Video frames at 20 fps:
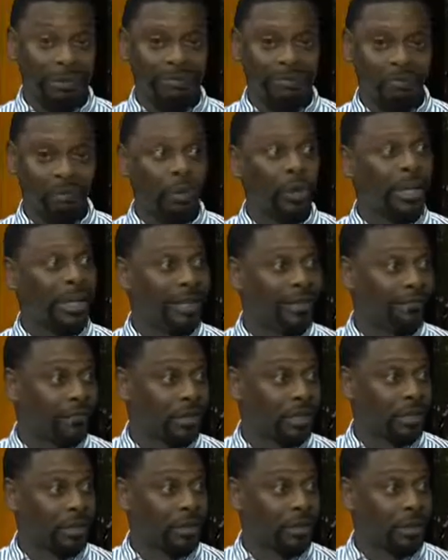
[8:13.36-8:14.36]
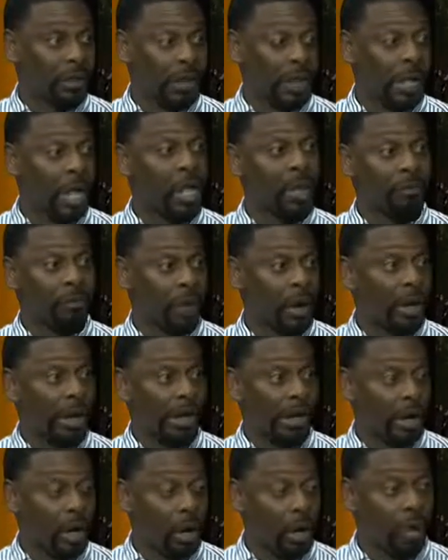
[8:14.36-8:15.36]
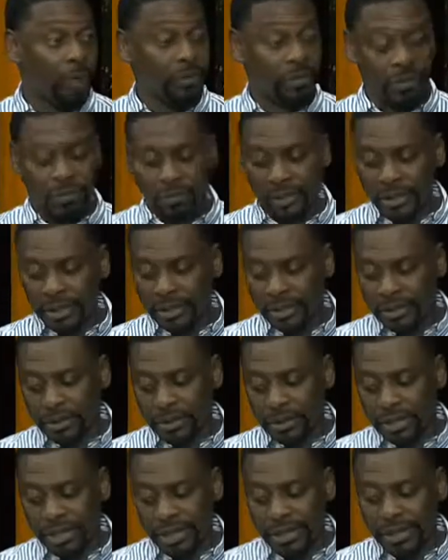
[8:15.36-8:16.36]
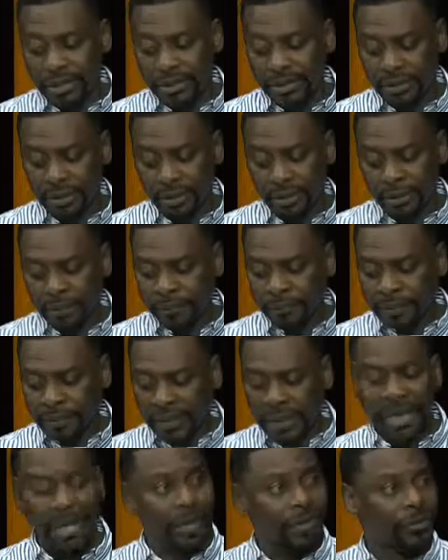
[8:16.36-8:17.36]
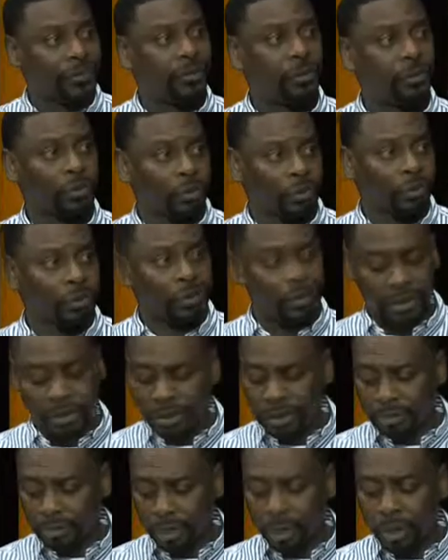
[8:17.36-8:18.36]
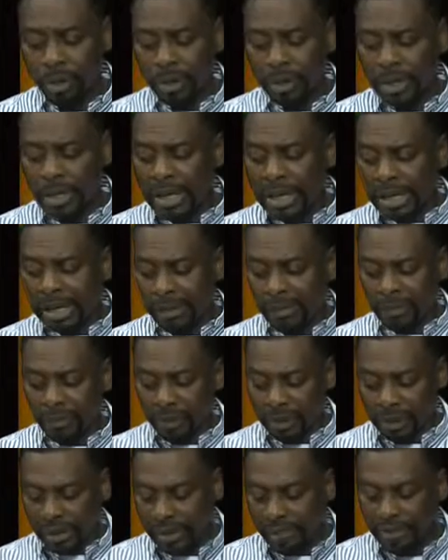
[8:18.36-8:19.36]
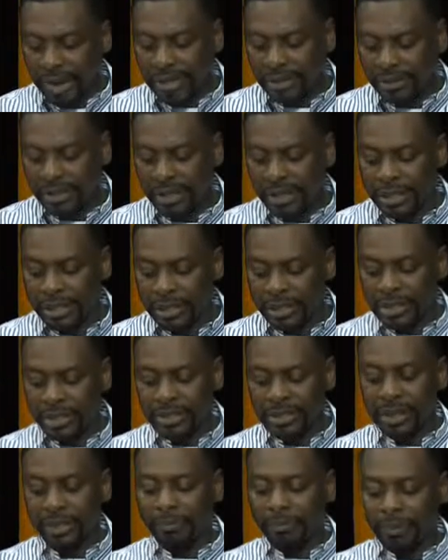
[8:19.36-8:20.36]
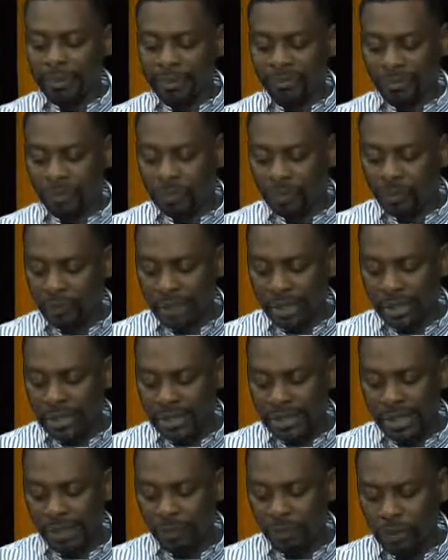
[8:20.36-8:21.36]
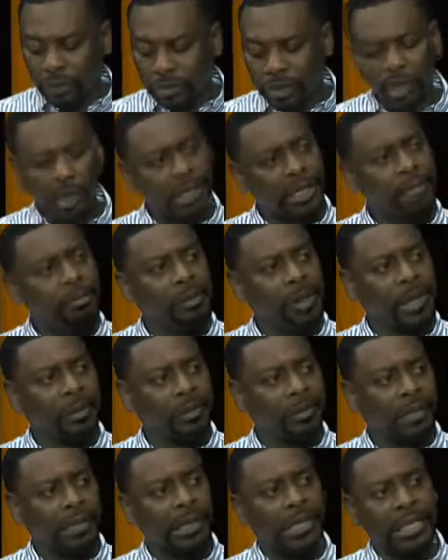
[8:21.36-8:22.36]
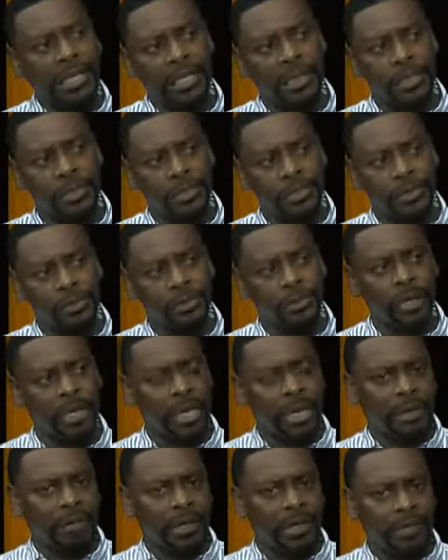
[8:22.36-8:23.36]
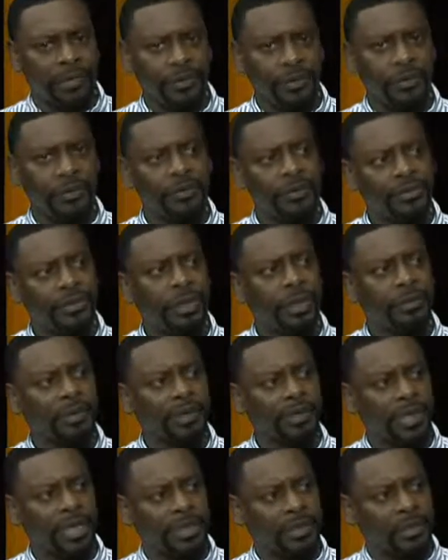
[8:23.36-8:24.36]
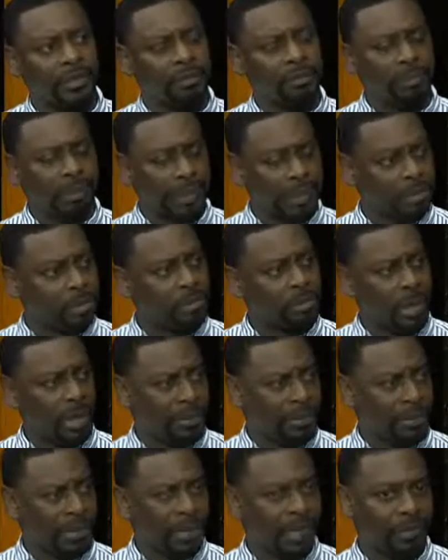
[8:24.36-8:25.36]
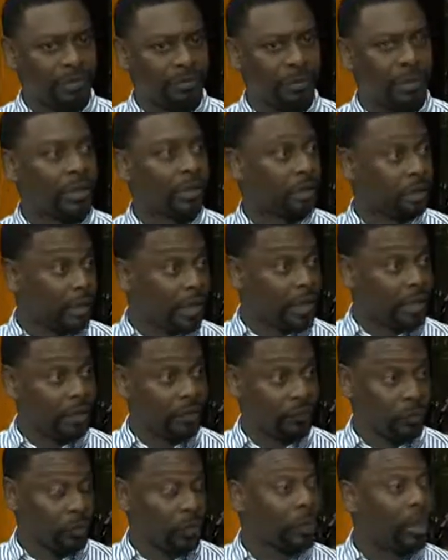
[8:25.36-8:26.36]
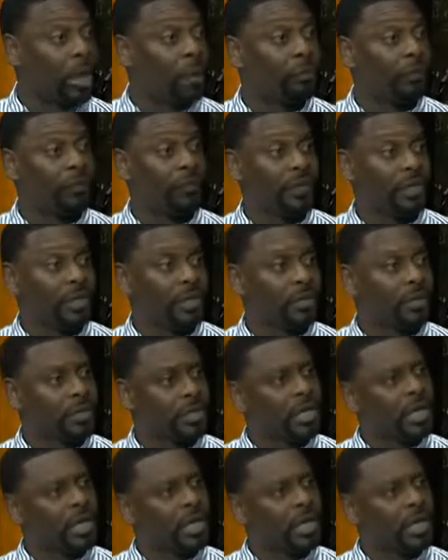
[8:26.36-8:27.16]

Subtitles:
really inflicting a lot of bodily harm to innocent kids there. That is so crucial and important. I want to come back to that in just a second, but before we run out of time, I want to talk a little about CALEA too, because this is something that the police department has been accredited for a number of years.